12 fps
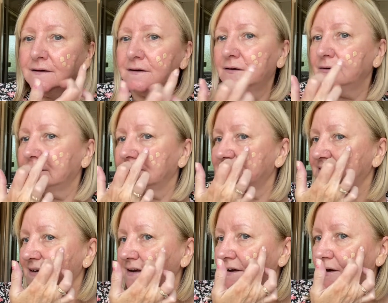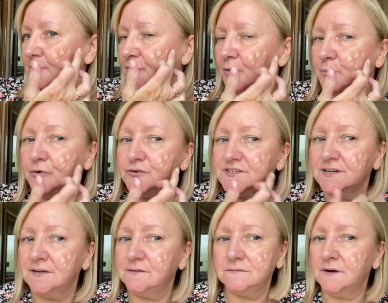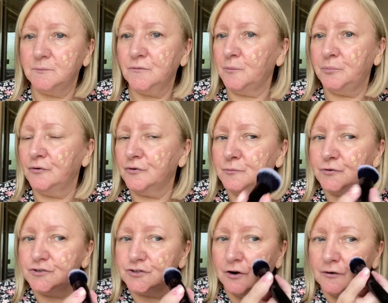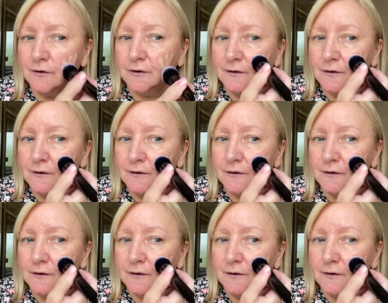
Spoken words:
Now you can see I'm not putting much on.